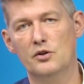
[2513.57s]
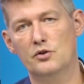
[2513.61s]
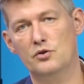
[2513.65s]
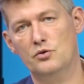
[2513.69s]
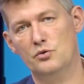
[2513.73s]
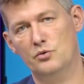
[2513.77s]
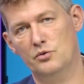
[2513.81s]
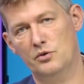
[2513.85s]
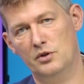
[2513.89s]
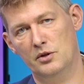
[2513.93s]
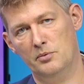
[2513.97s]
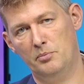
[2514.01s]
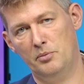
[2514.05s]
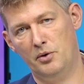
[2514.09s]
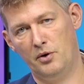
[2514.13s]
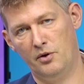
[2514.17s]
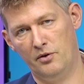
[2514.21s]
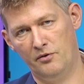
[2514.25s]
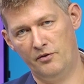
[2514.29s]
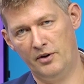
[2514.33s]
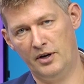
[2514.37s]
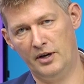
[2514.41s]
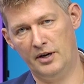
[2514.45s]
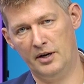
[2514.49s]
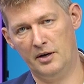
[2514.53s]
to the per
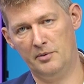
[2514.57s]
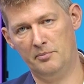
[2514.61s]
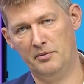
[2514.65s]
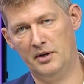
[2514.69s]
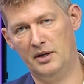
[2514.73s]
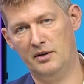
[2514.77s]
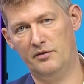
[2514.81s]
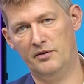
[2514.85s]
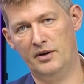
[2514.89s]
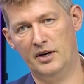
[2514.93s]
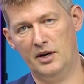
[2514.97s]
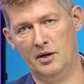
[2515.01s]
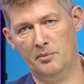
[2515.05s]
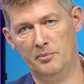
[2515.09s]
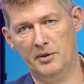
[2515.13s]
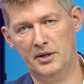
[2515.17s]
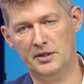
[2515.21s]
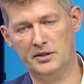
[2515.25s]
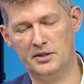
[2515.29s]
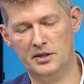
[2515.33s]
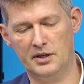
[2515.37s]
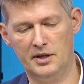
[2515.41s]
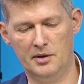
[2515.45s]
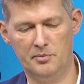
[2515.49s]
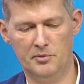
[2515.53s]

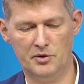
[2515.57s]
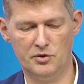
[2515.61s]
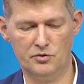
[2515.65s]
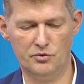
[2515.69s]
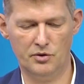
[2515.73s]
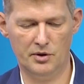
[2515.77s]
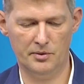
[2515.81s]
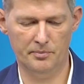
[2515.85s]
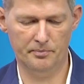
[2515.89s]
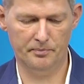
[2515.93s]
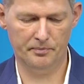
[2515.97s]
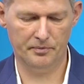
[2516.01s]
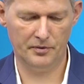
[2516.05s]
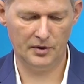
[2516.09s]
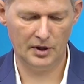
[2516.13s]
environment telemetry.